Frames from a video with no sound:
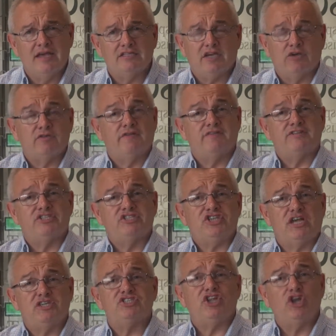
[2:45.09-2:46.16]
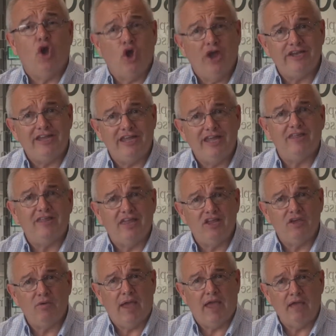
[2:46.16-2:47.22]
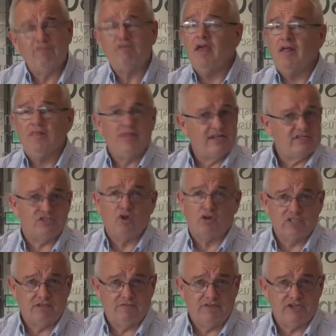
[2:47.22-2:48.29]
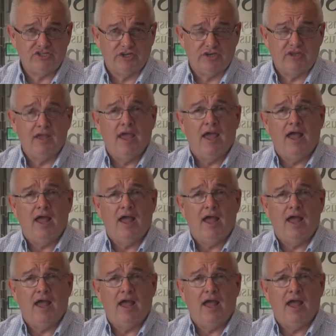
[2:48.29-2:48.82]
So if it's just an idea that you have, that's not sufficient.